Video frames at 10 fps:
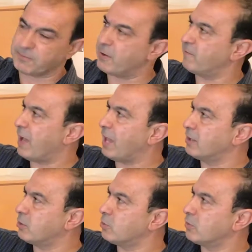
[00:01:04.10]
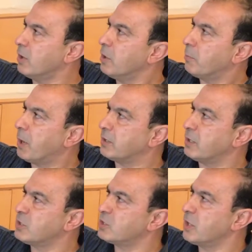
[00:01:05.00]
different values,
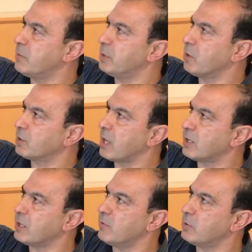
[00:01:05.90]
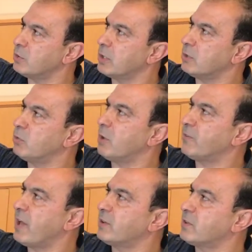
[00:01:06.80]
but each terminal can give you the
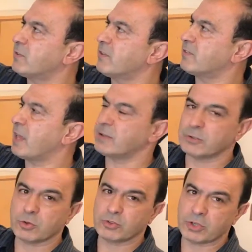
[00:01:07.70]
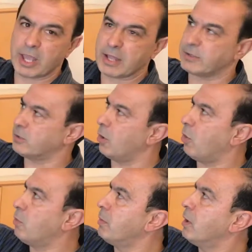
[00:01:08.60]
1200, 600 or 300
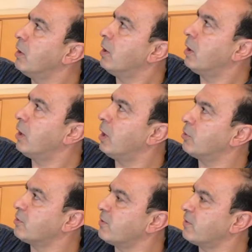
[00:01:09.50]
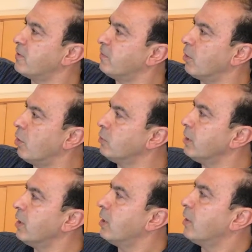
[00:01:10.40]
ohm resistive
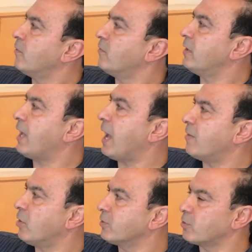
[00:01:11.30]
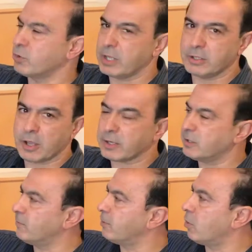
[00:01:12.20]
load. We have also the
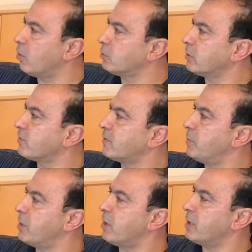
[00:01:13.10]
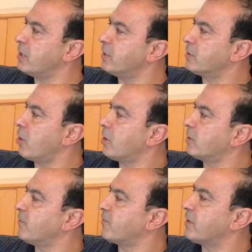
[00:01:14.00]
inductive load. Similarly, there
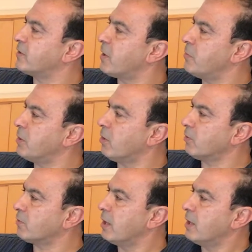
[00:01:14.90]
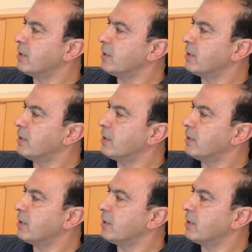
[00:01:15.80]
are different terminals